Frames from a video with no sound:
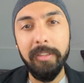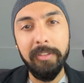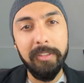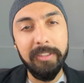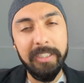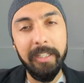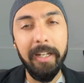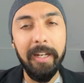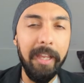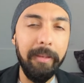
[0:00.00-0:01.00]
say
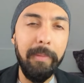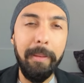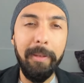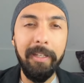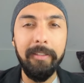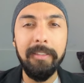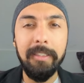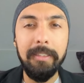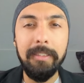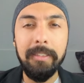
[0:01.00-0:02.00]
that, hey, maybe this
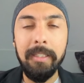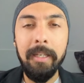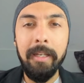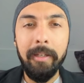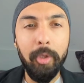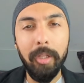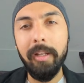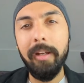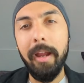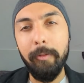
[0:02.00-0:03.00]
is not
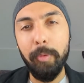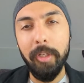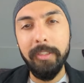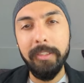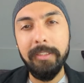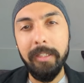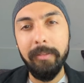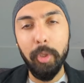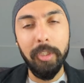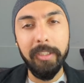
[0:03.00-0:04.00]
the kind of project
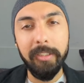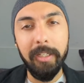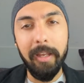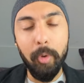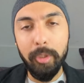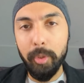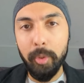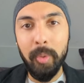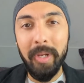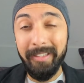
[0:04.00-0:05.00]
that I want to
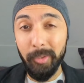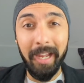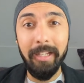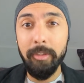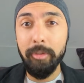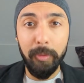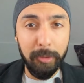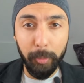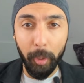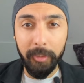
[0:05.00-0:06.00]
do. And you can
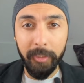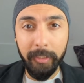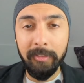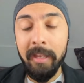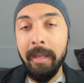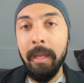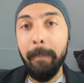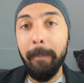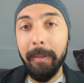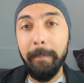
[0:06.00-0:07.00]
switch projects,
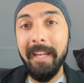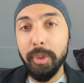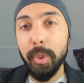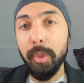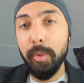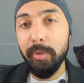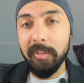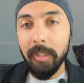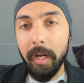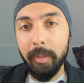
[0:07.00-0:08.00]
but make sure to
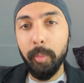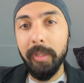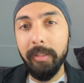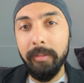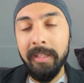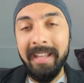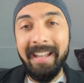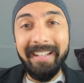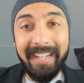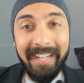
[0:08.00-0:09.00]
start with
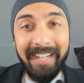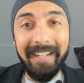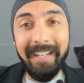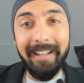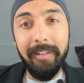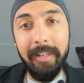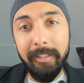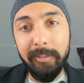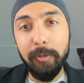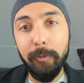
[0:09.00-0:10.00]
creating a
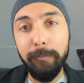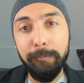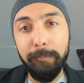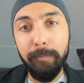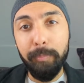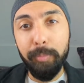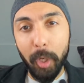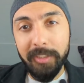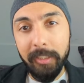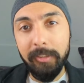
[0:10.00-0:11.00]
list of
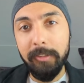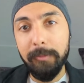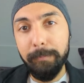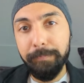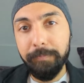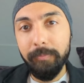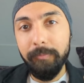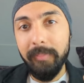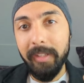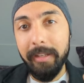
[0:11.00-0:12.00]
projects
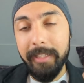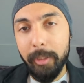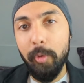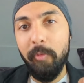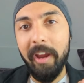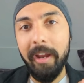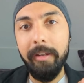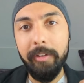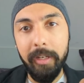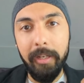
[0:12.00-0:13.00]
that you
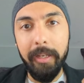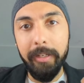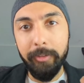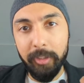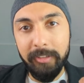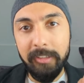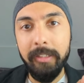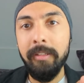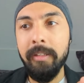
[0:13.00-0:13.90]
find really interesting.